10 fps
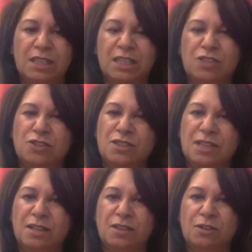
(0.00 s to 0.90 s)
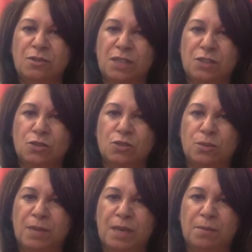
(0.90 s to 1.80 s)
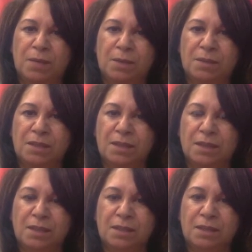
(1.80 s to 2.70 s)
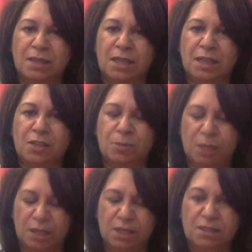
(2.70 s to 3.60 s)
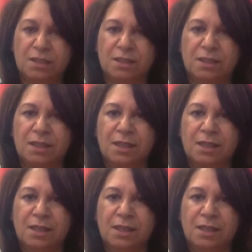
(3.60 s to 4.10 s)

in issues that are not really talked about in public in our communities, and